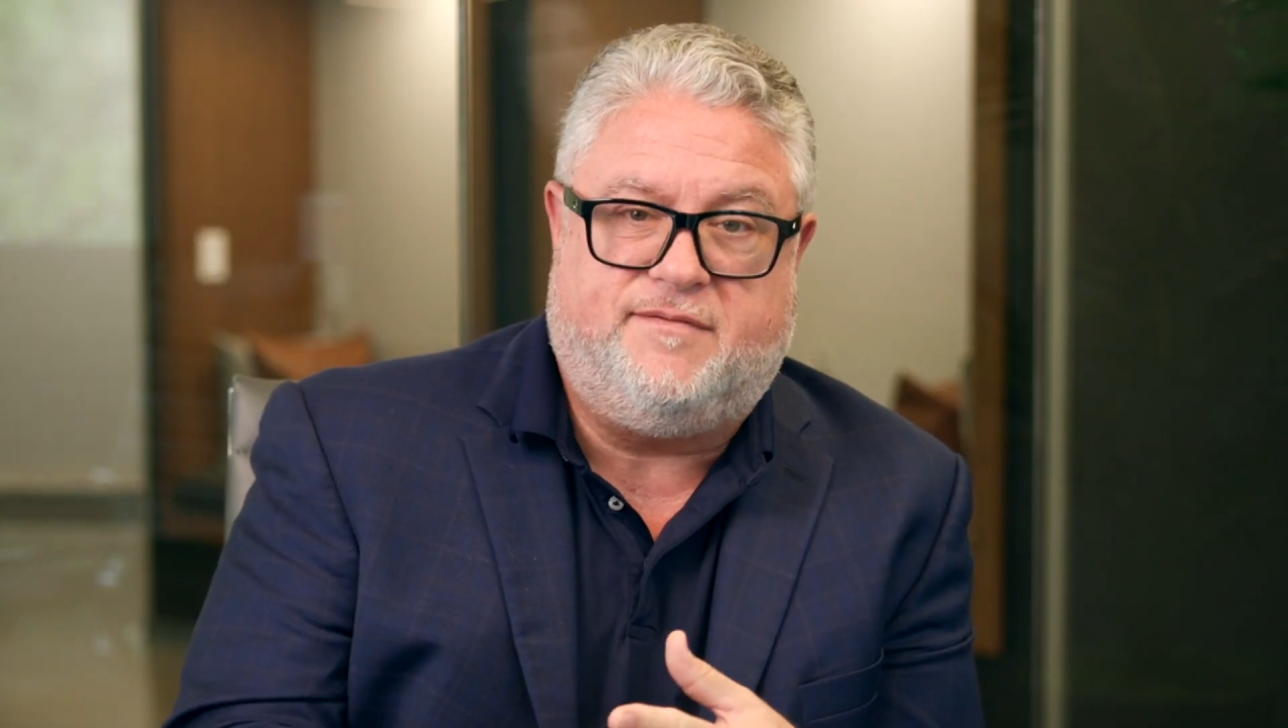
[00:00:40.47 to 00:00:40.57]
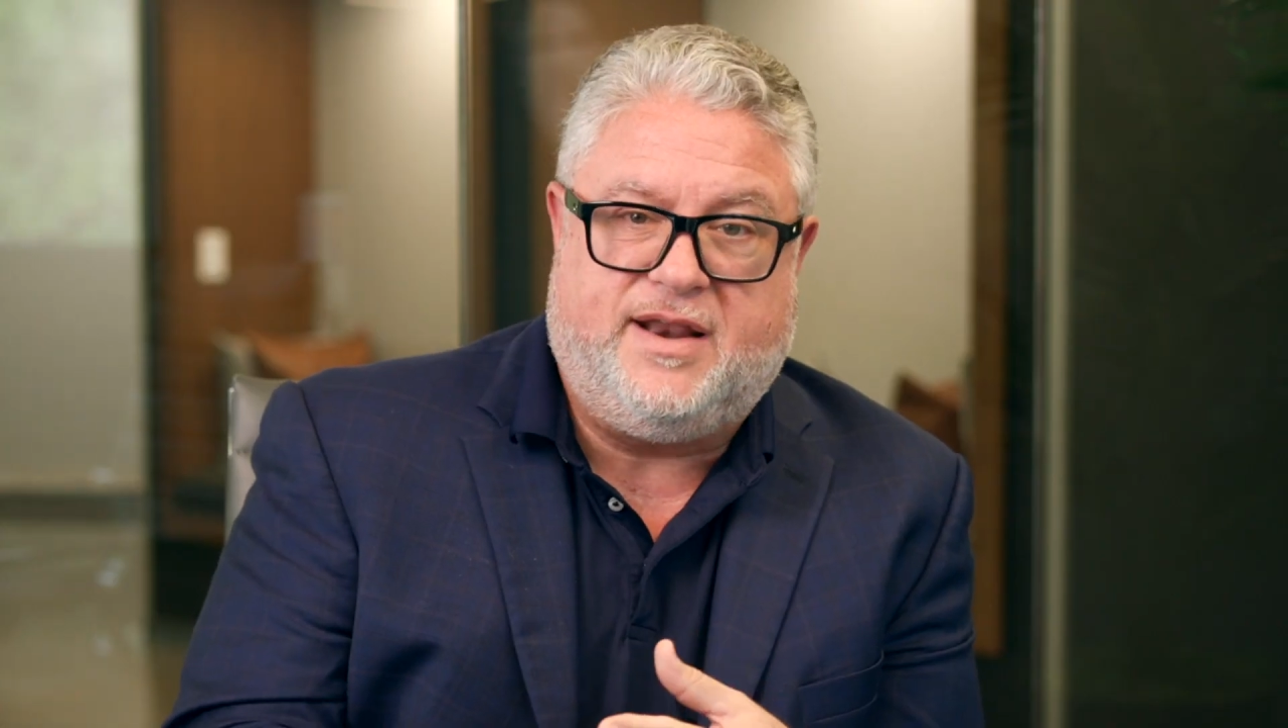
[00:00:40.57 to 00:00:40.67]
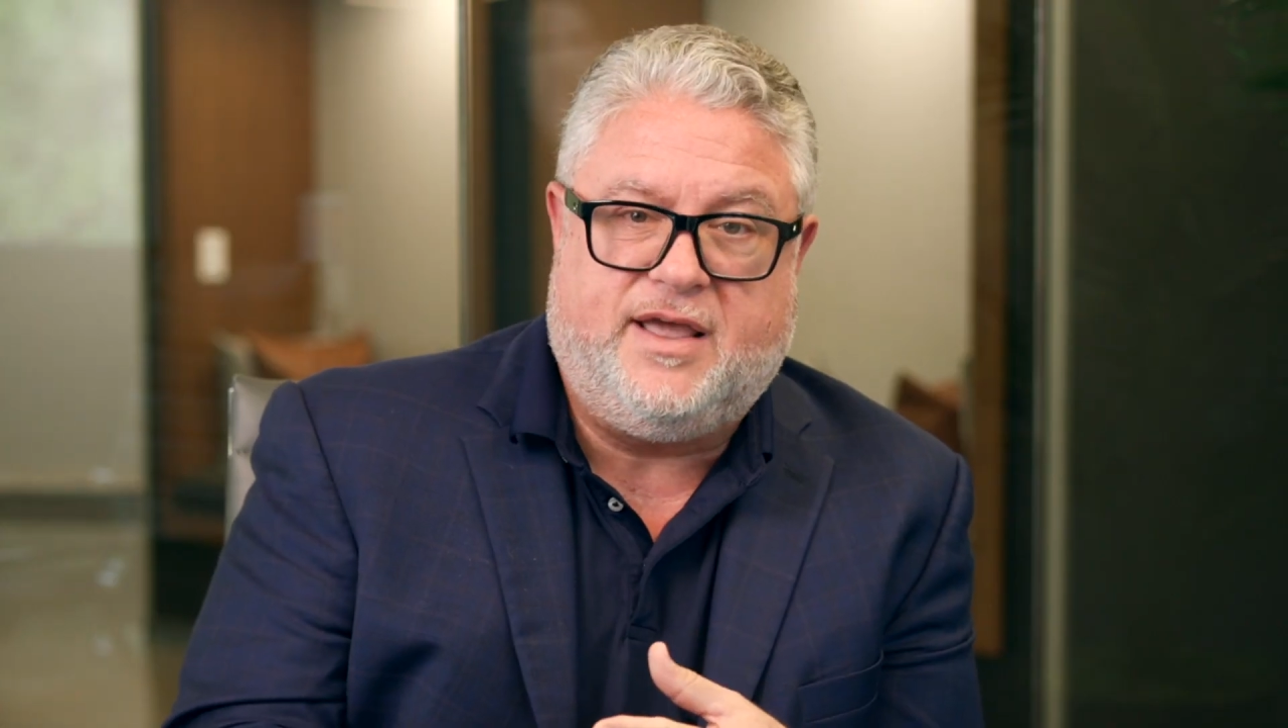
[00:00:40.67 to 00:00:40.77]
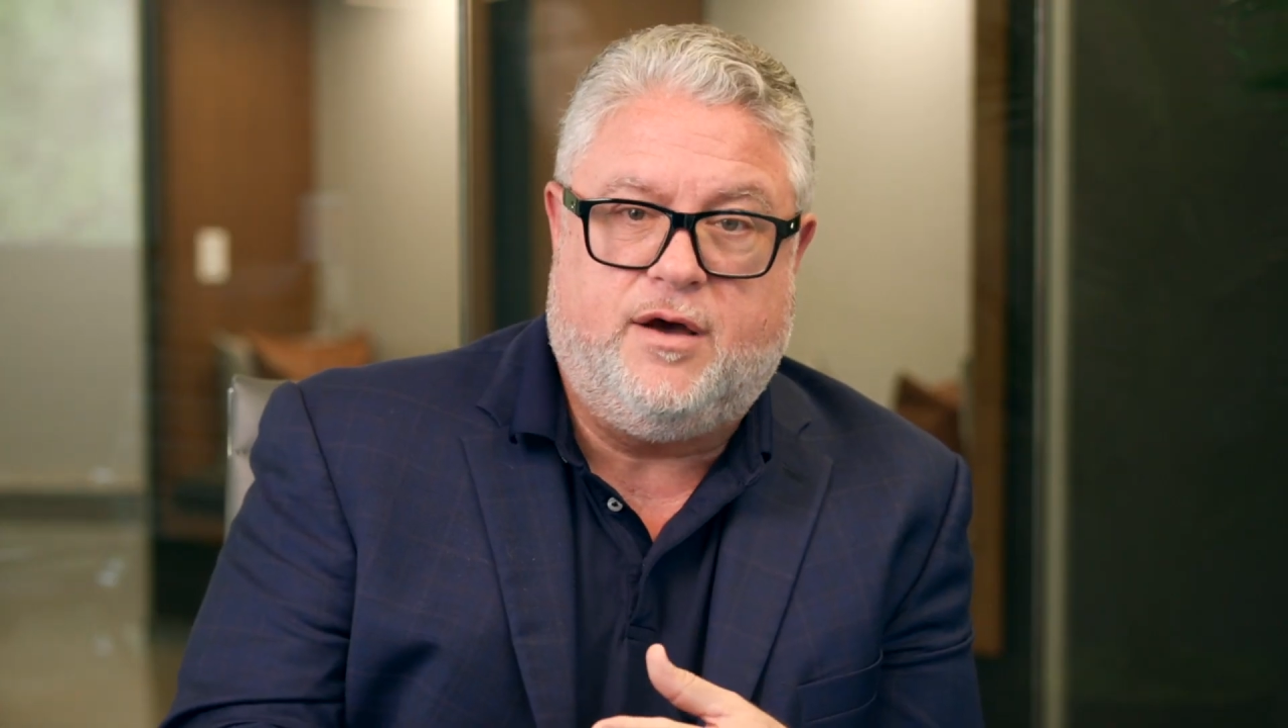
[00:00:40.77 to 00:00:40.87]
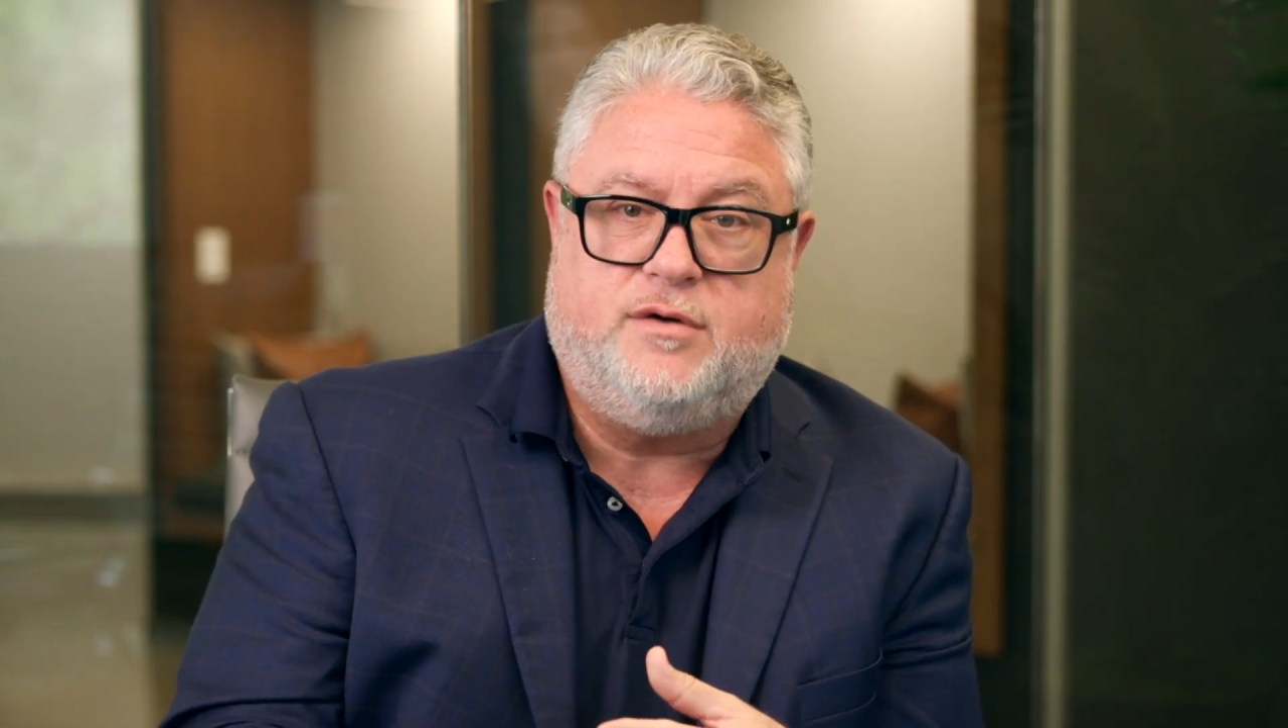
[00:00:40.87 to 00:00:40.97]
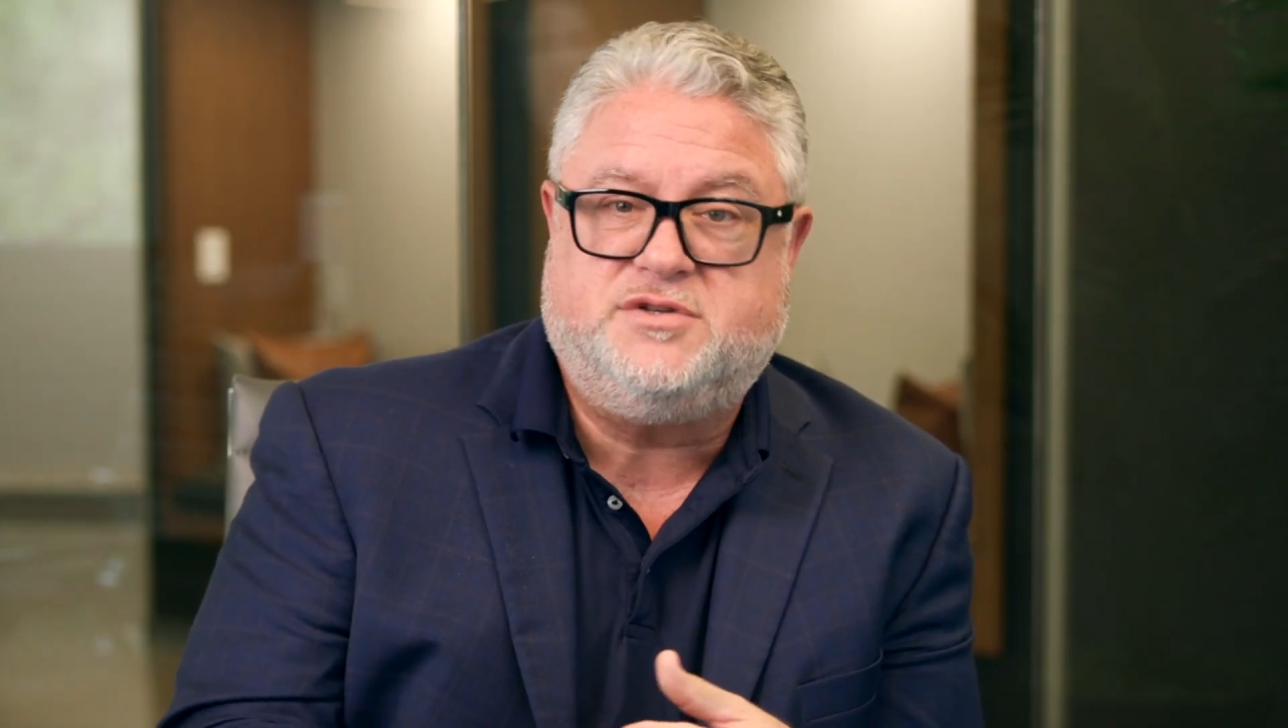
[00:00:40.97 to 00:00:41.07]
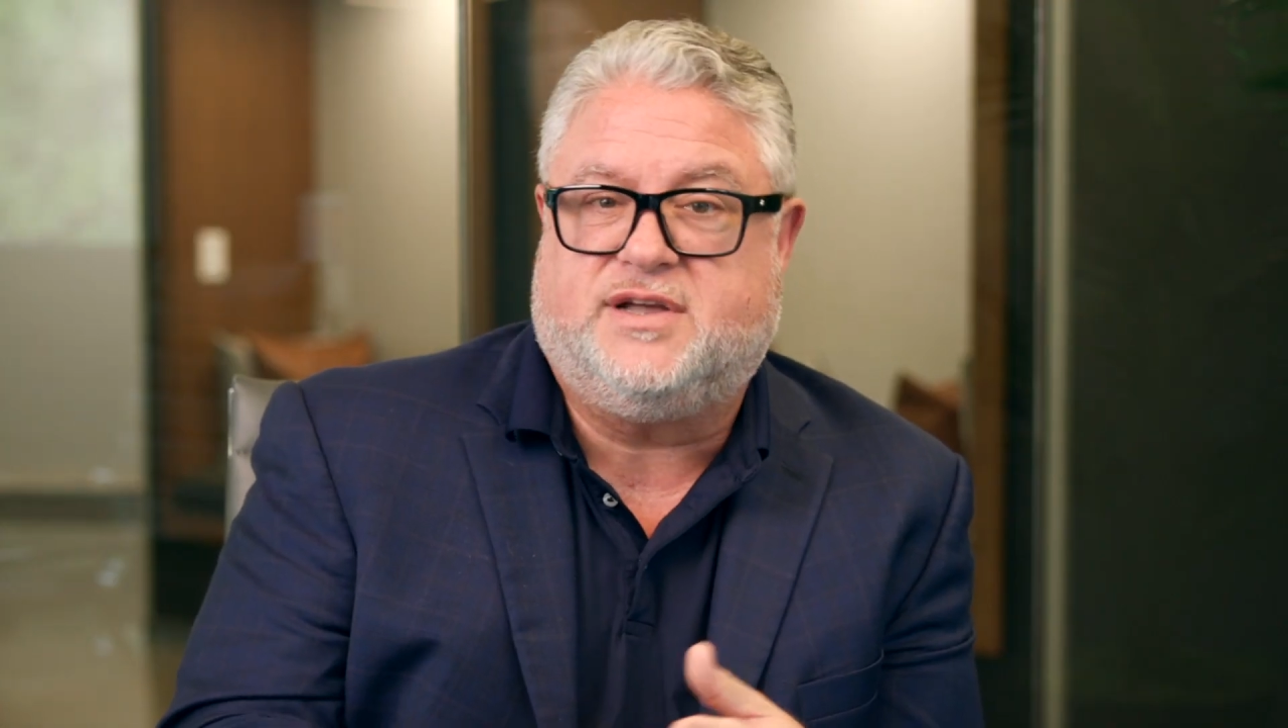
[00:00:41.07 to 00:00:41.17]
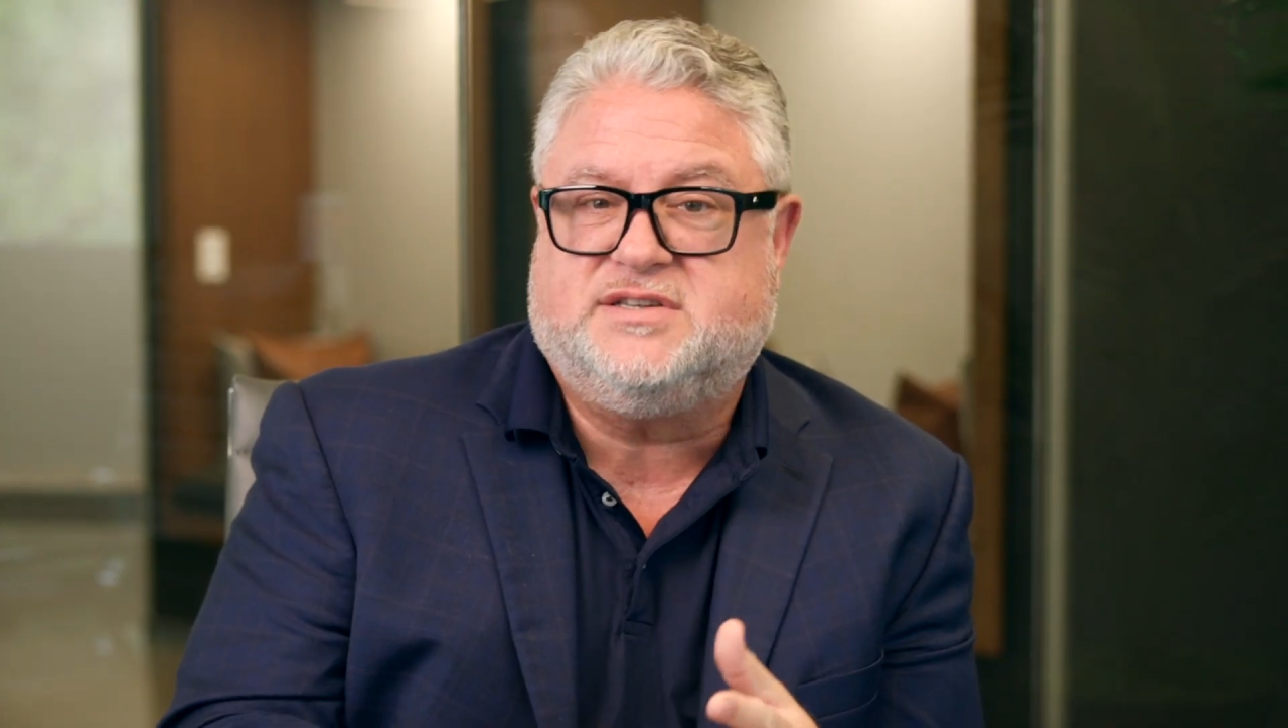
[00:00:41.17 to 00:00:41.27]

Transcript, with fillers: videos,